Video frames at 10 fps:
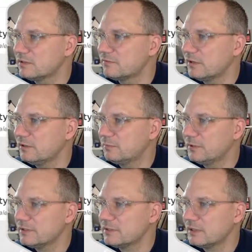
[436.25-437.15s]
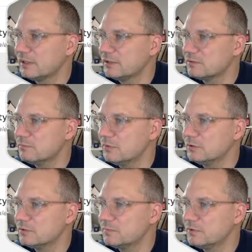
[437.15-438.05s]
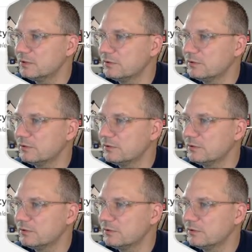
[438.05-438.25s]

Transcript: find a place that has multiple.